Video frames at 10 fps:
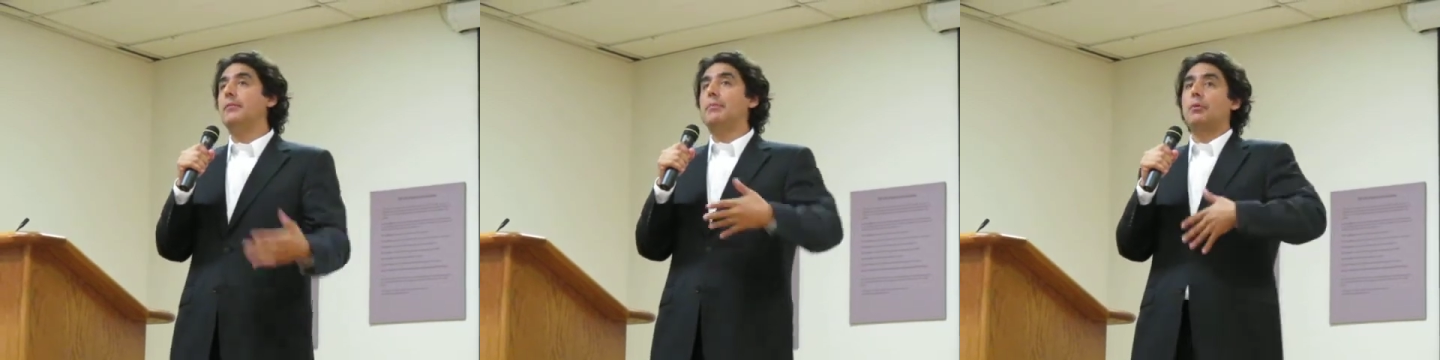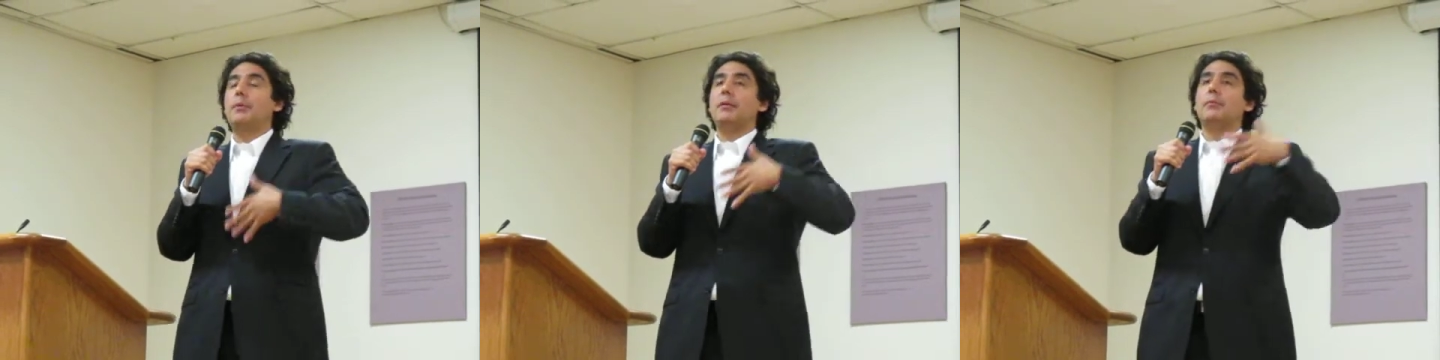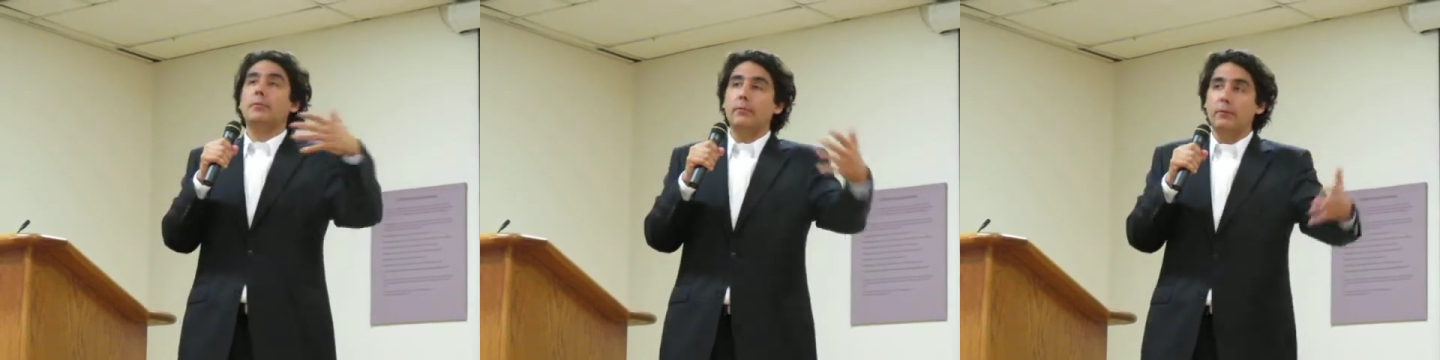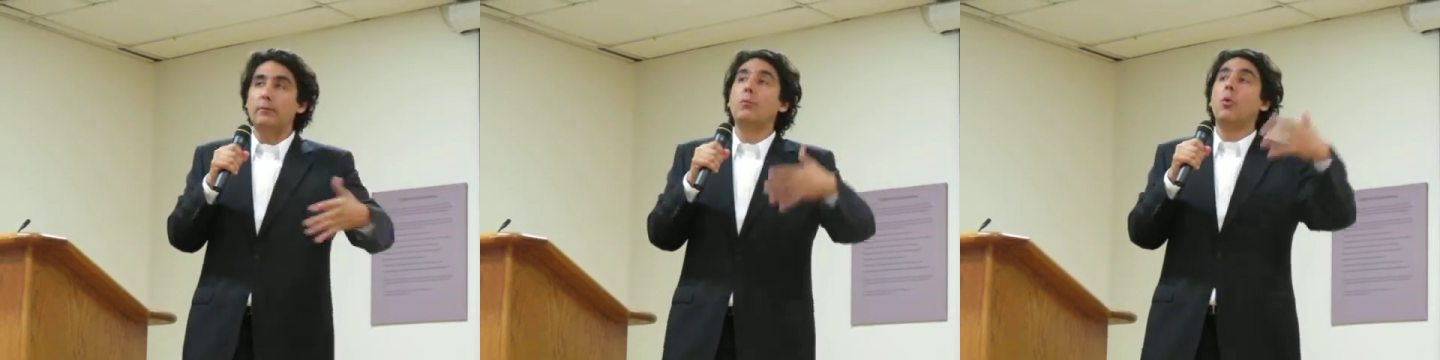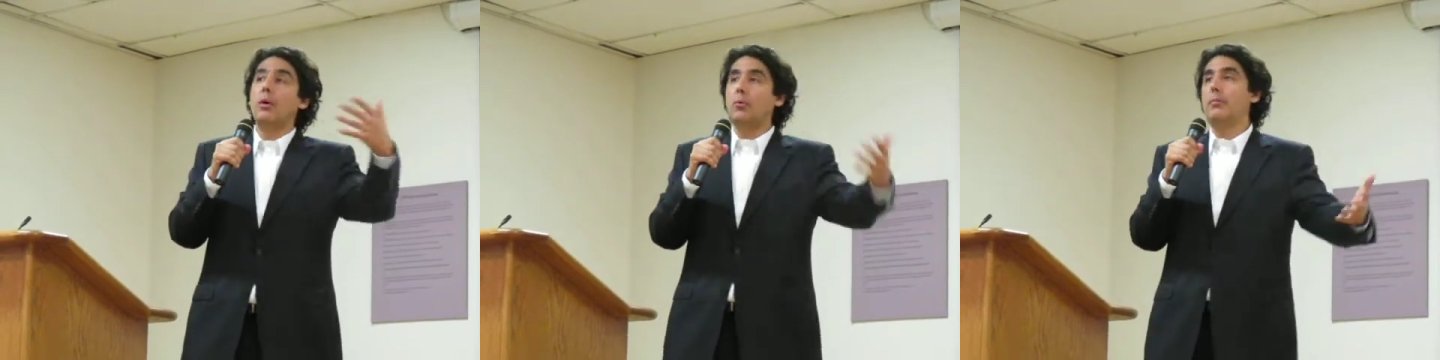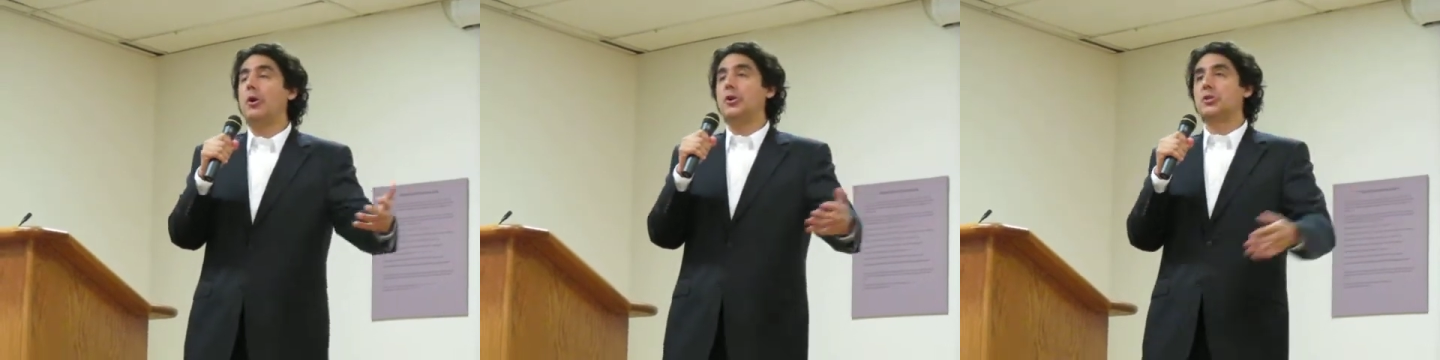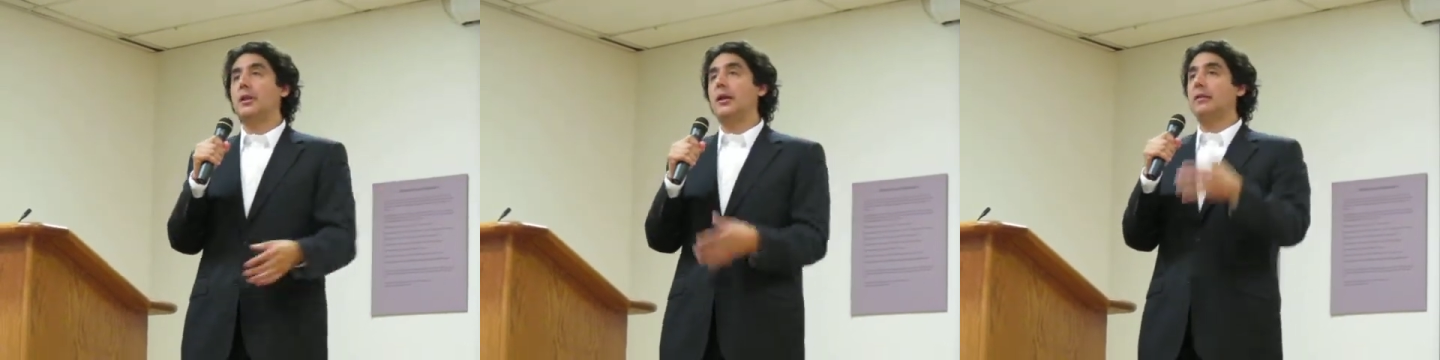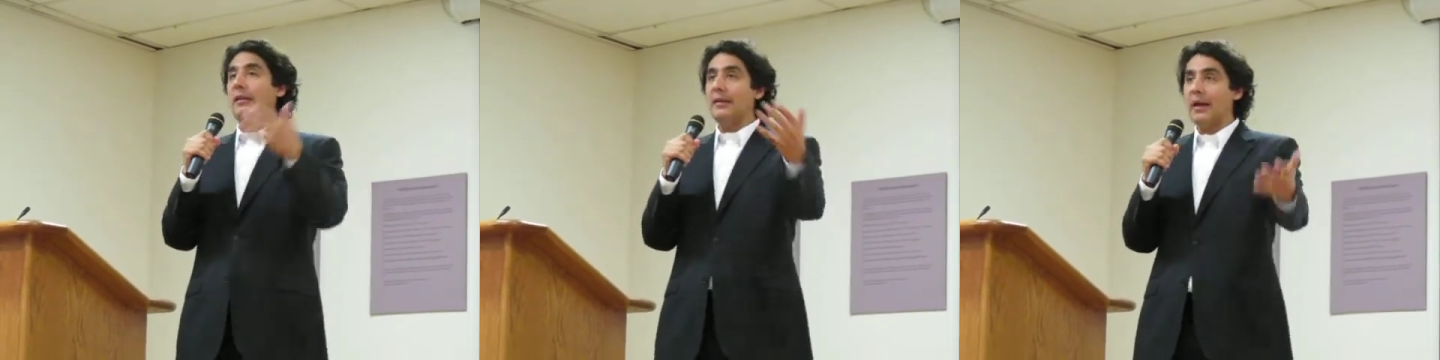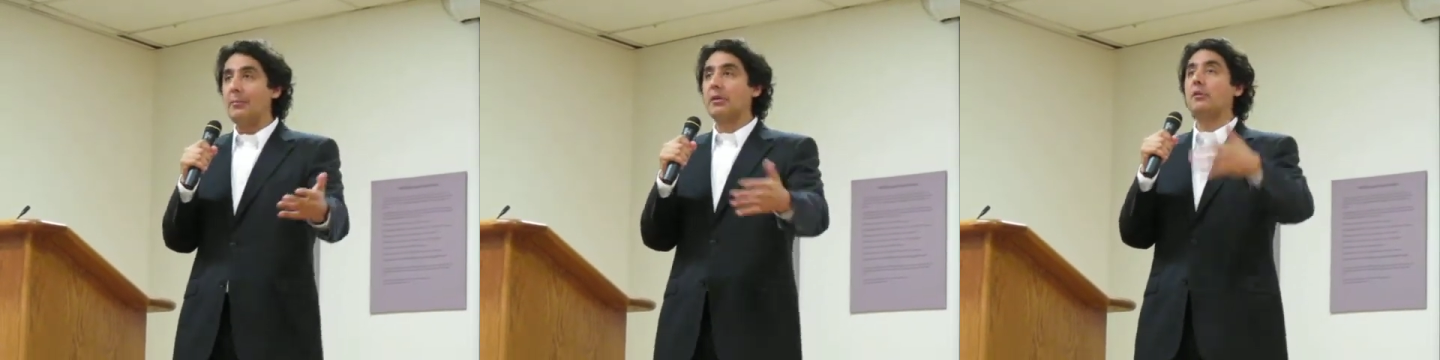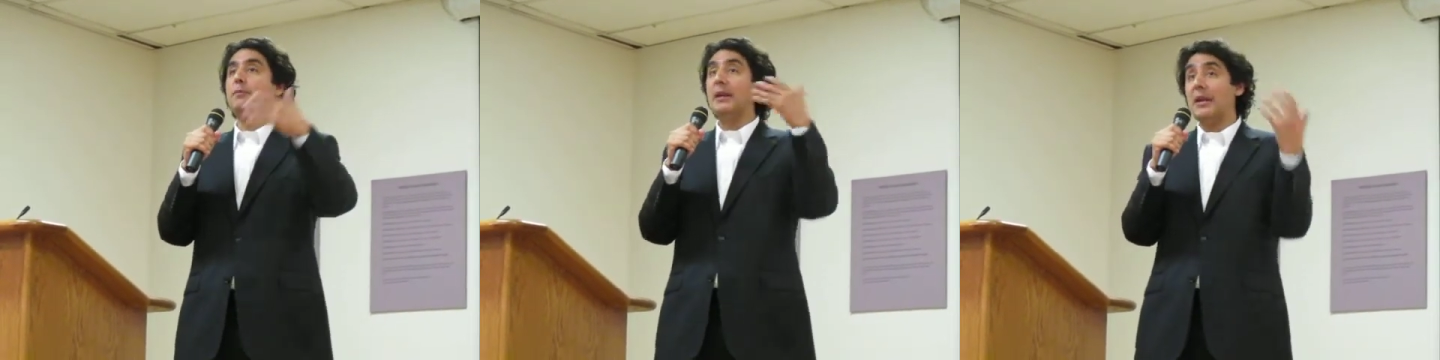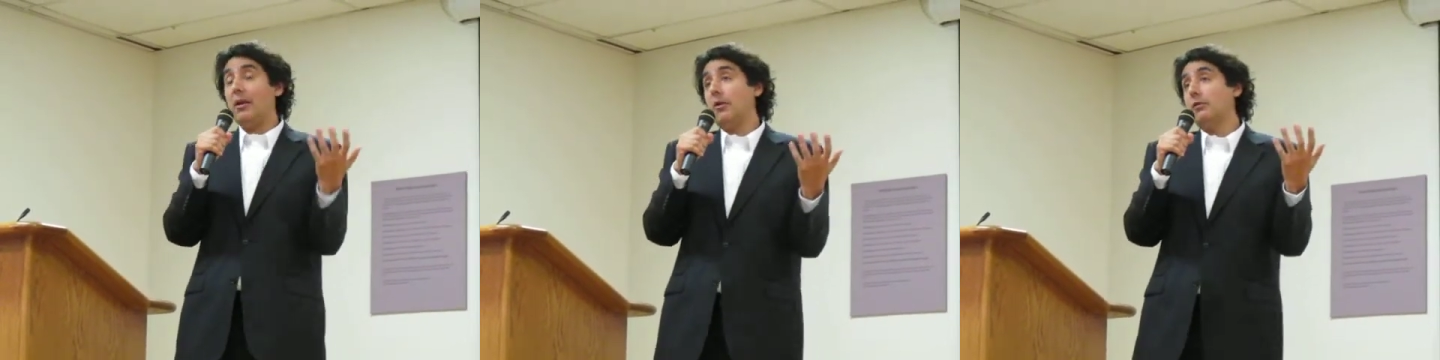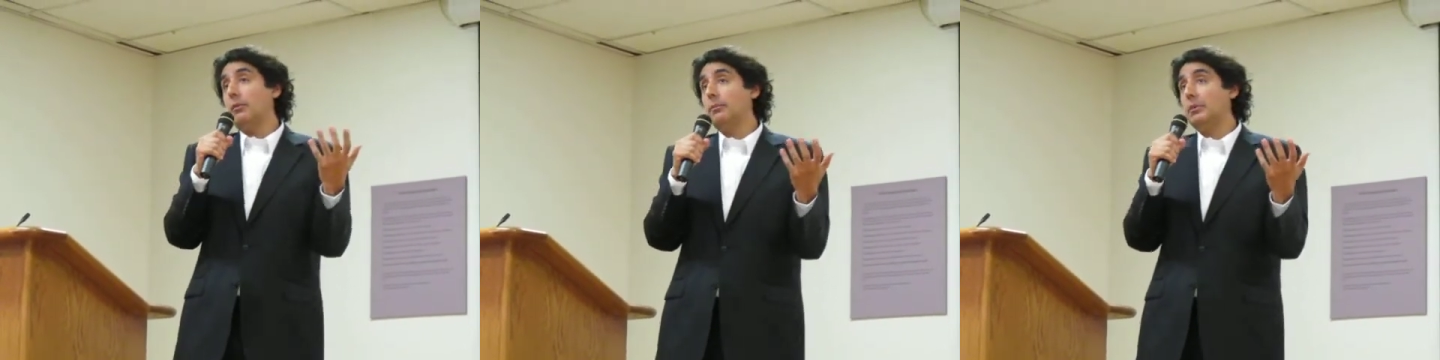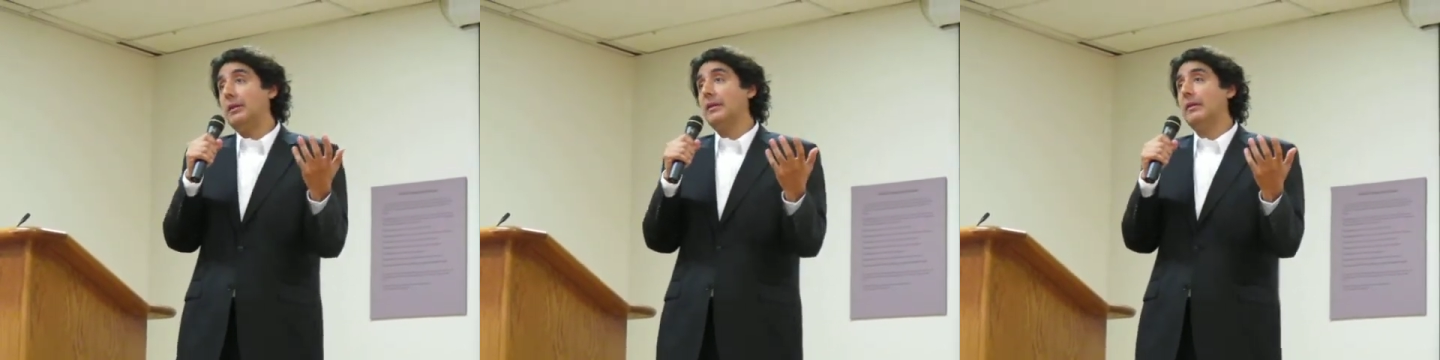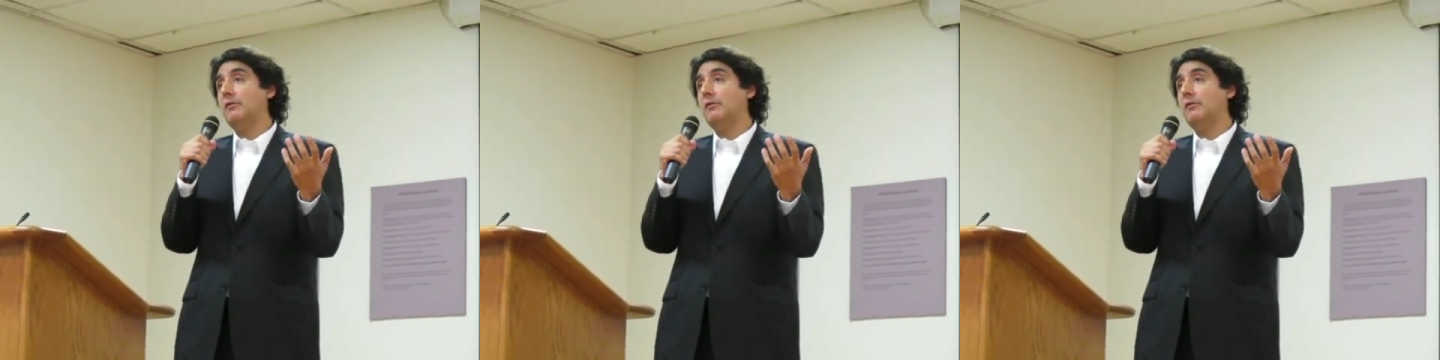people are being more and more marginalized economically speaking and also politically